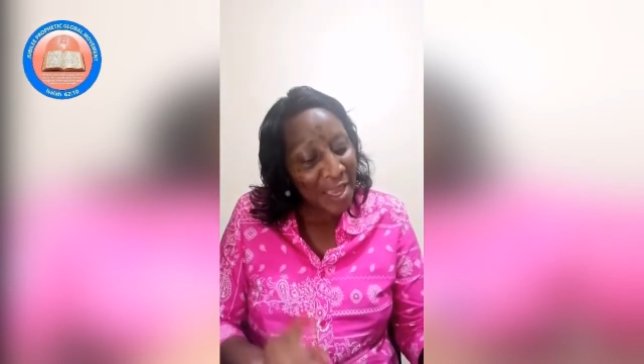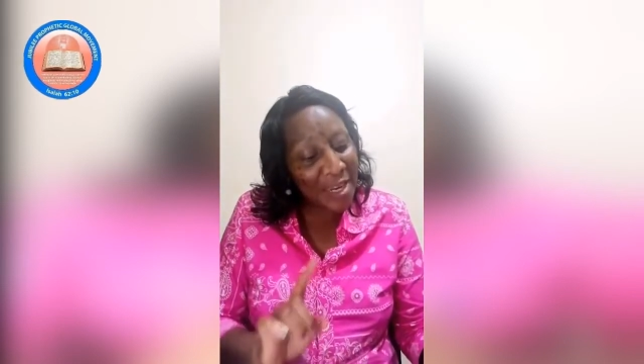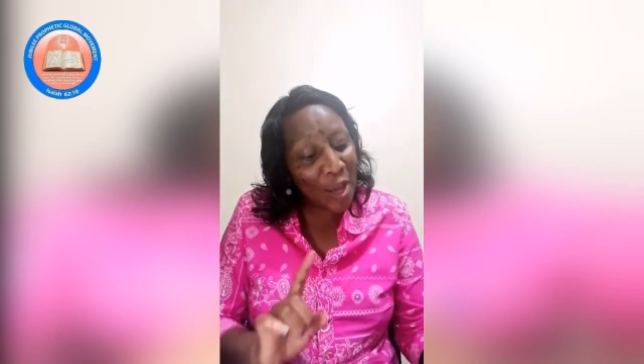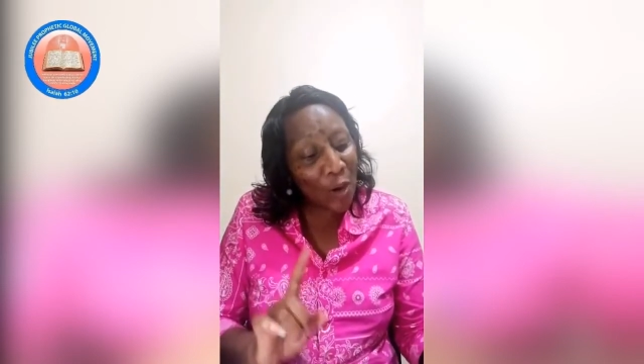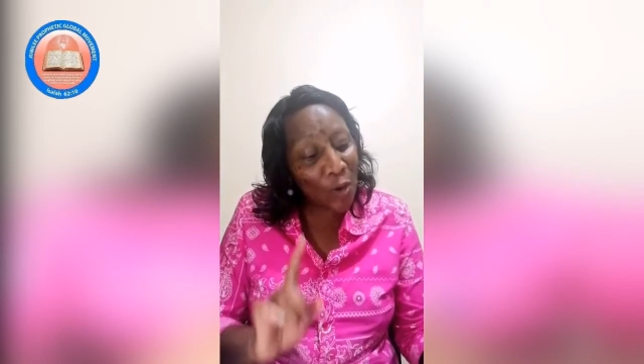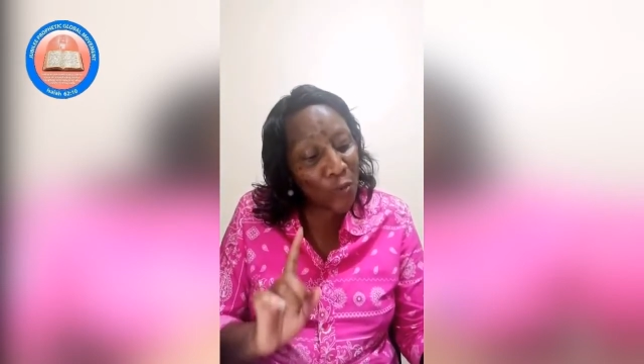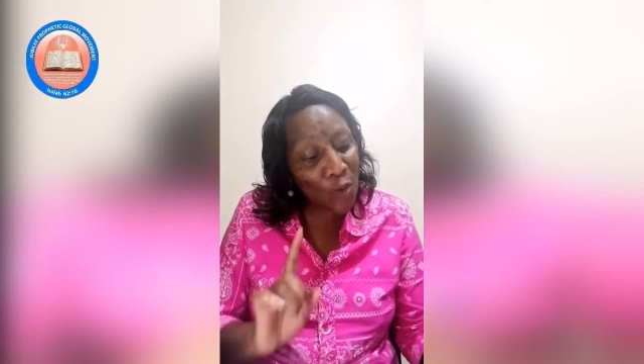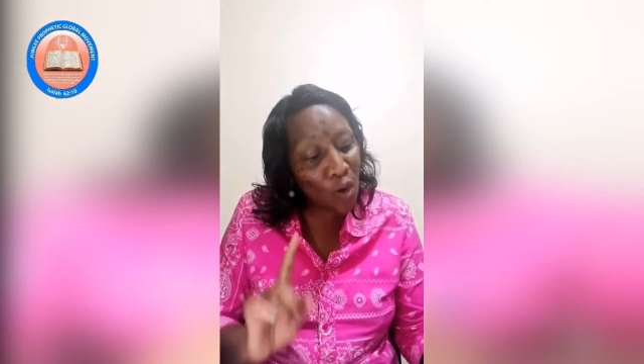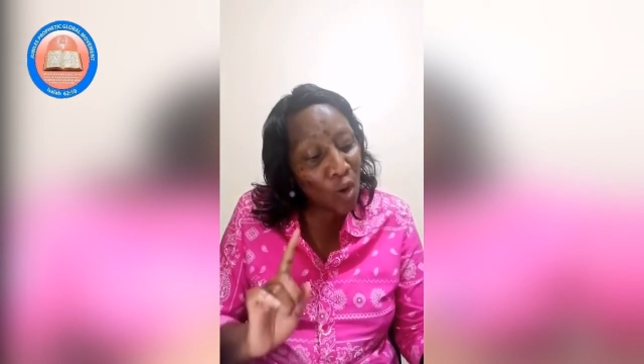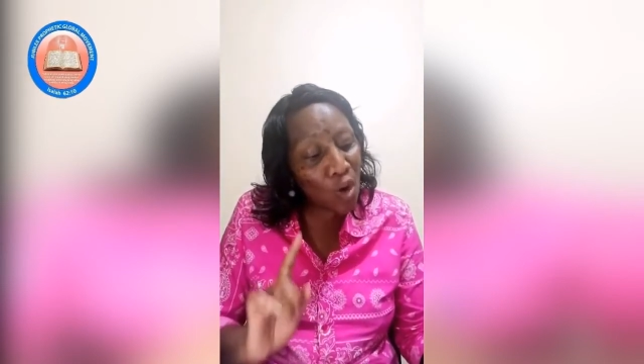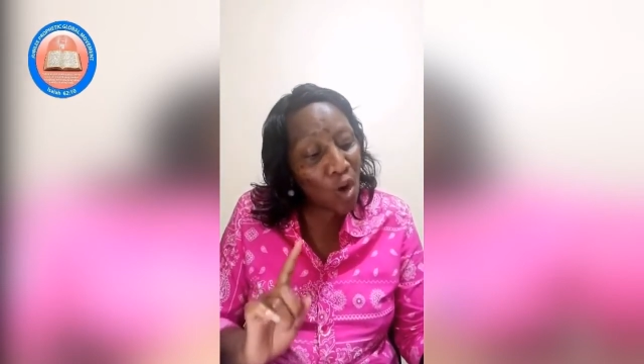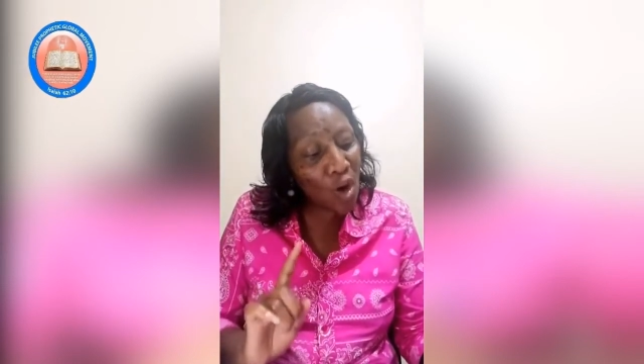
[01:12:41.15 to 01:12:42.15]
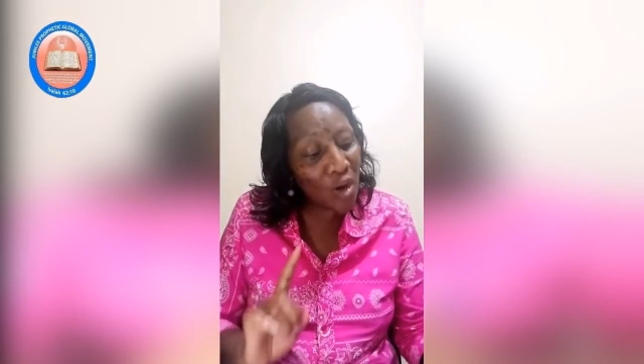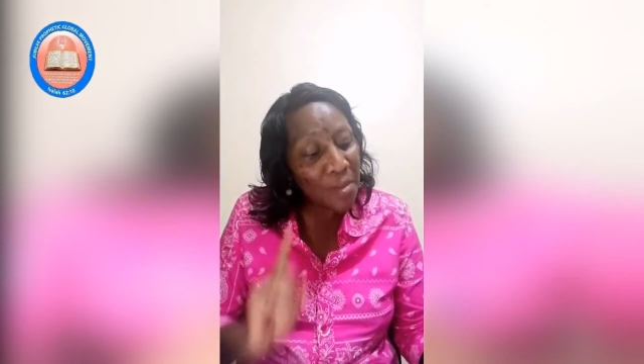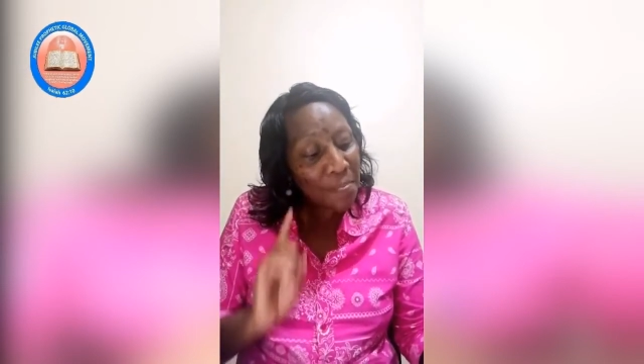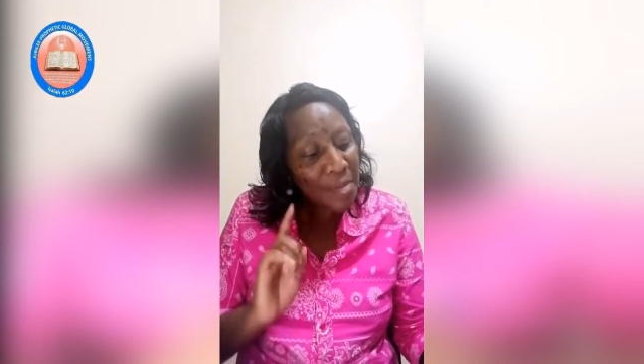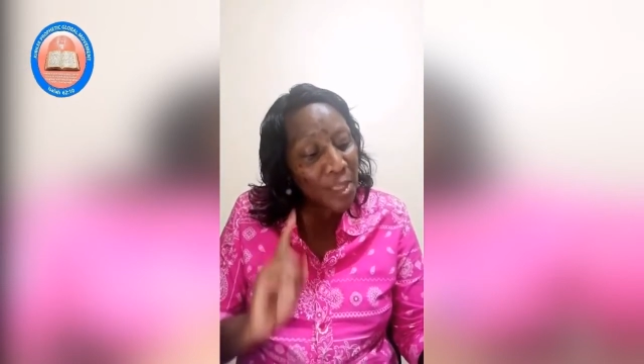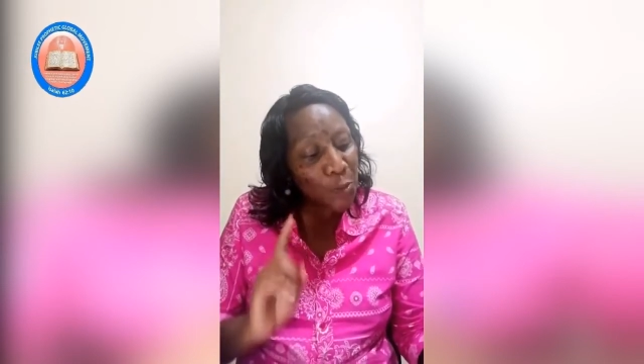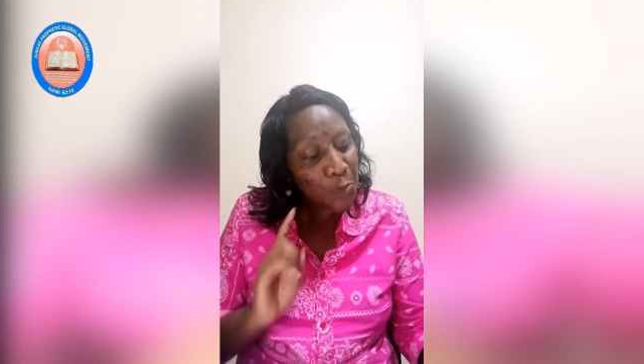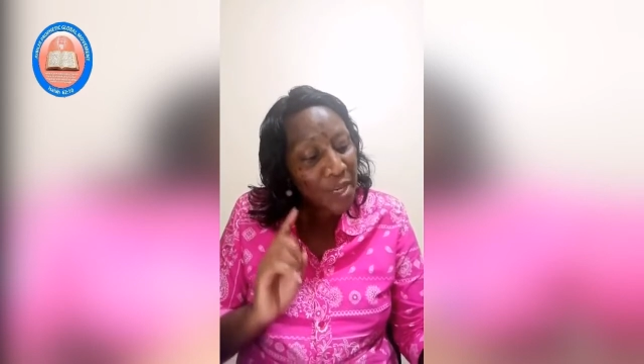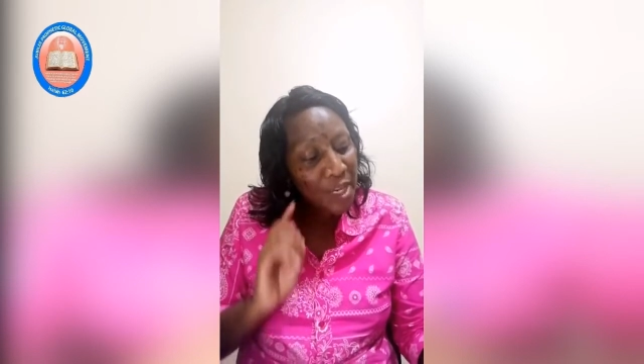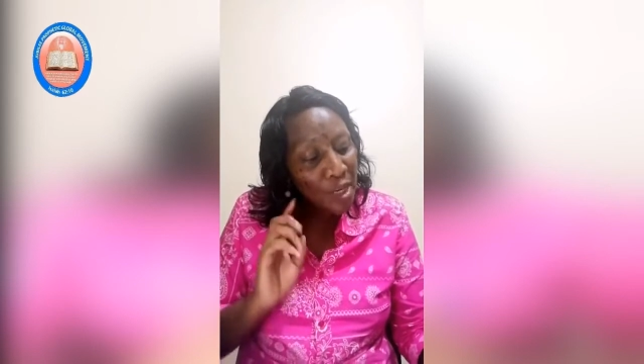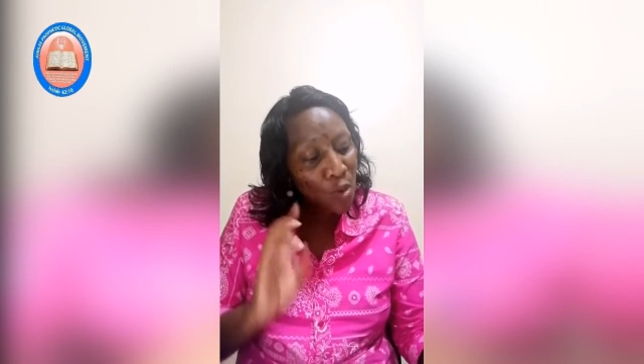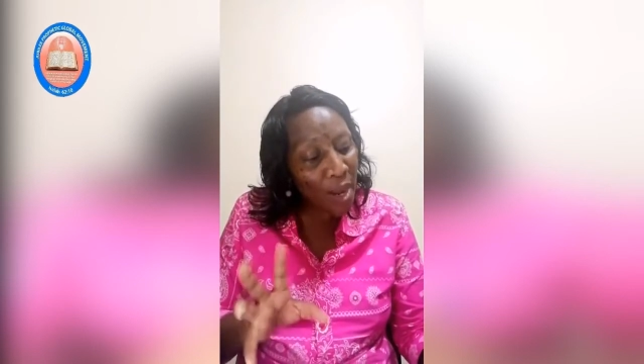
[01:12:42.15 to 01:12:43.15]
Now, for God may
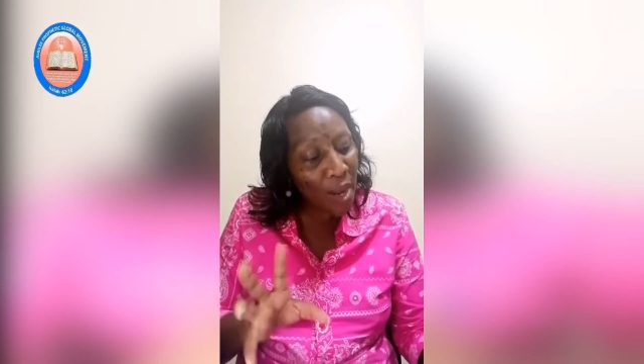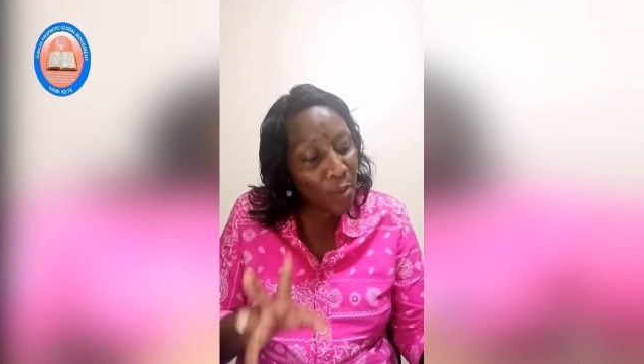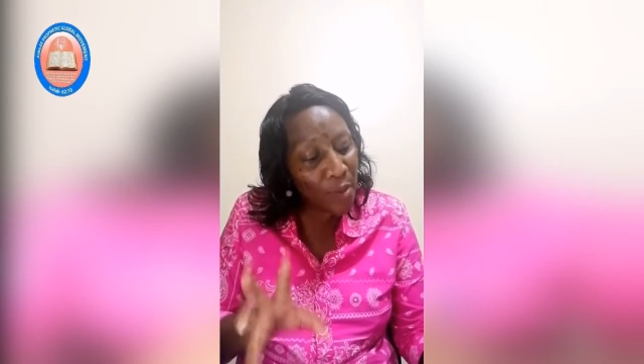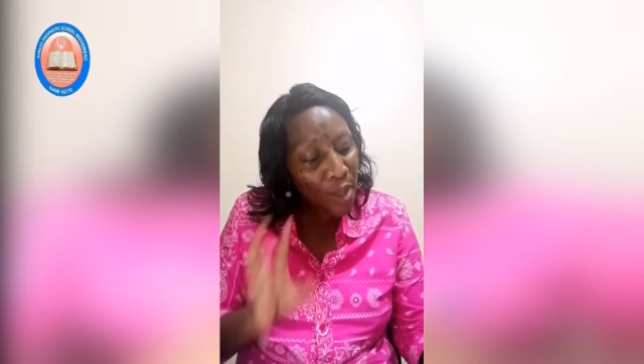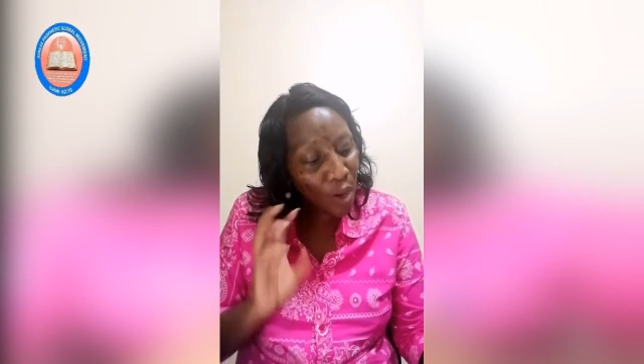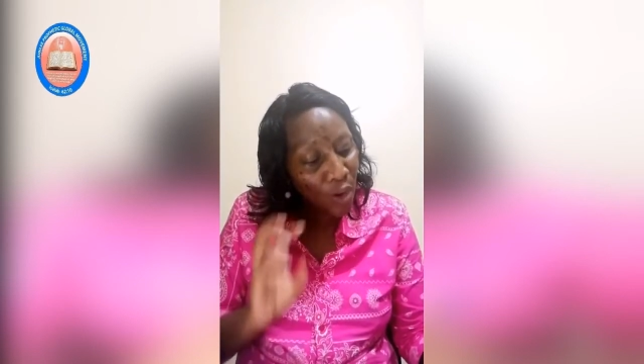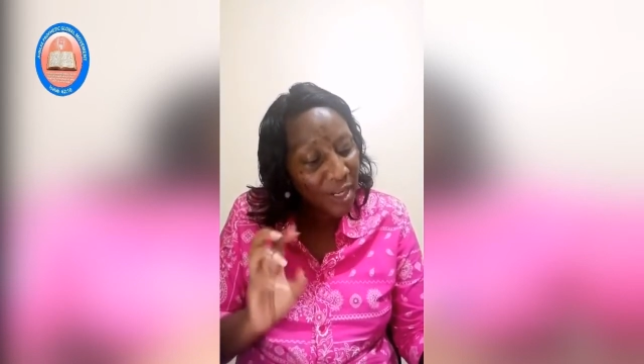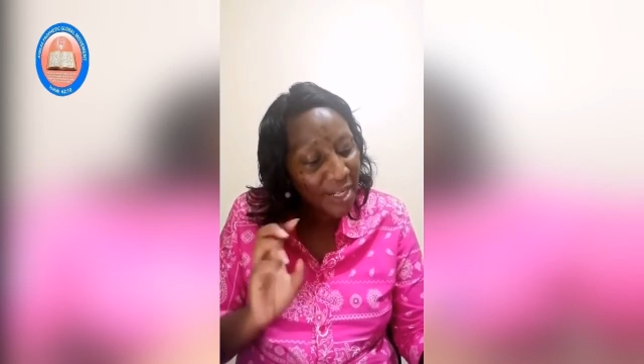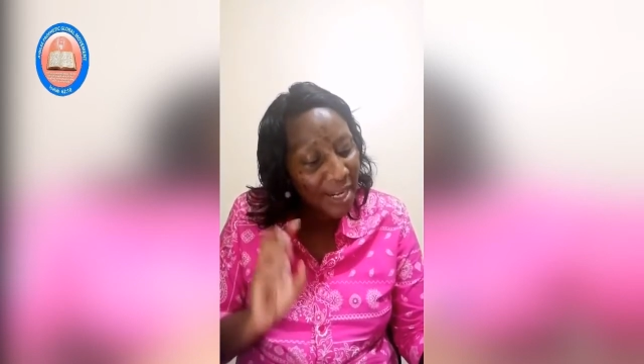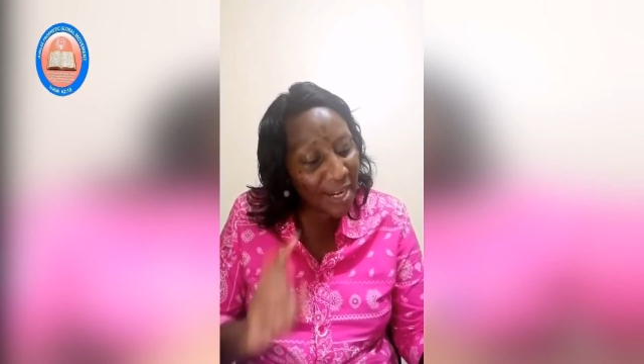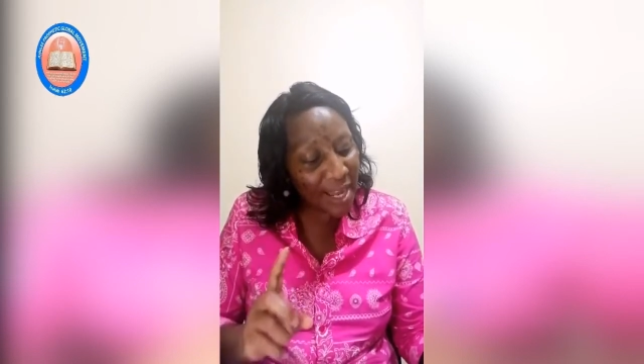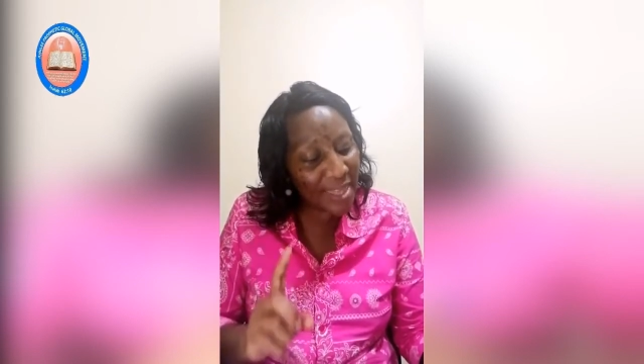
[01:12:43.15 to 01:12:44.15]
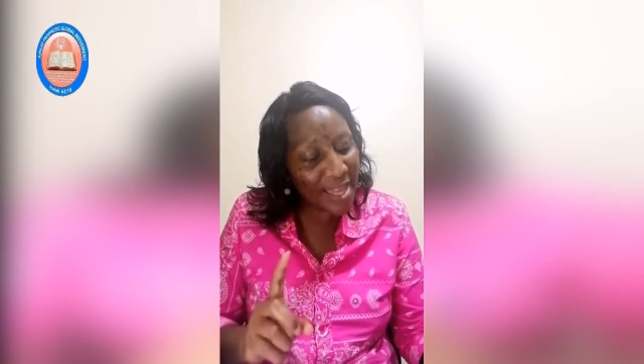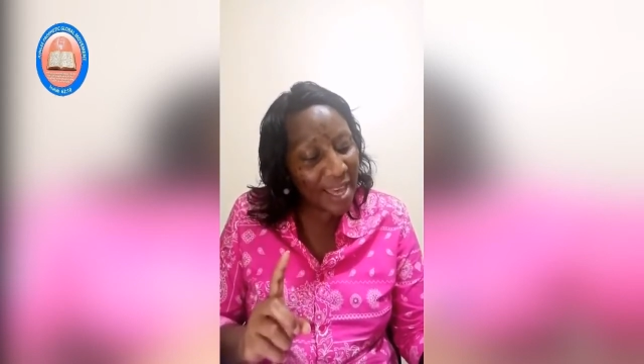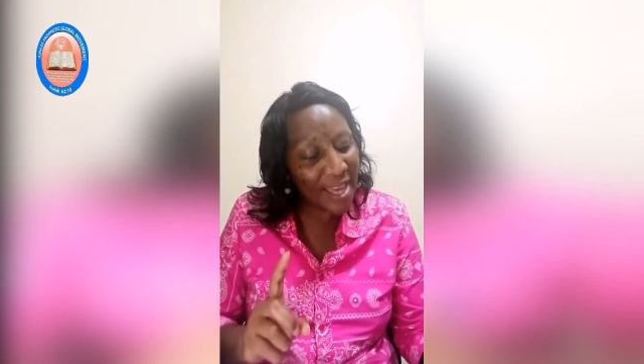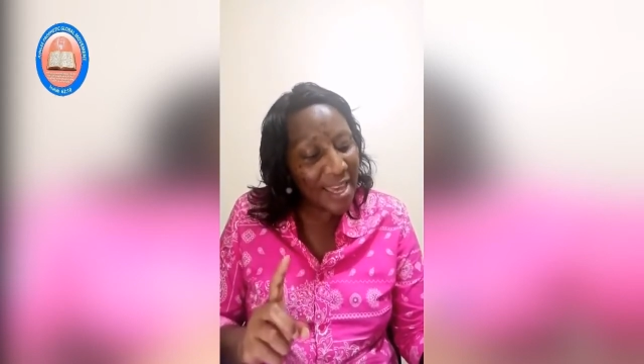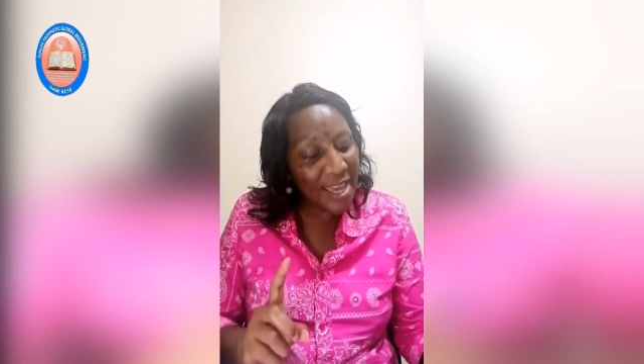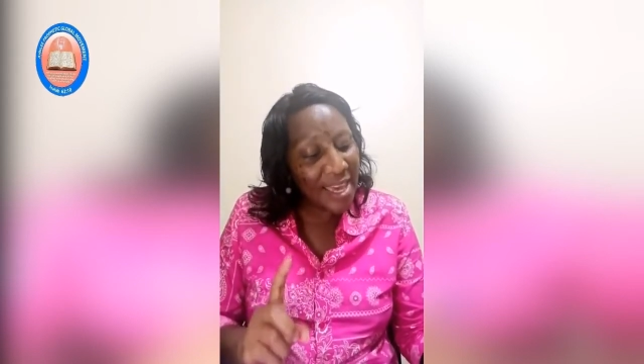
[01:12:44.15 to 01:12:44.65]
speak in one way or in another,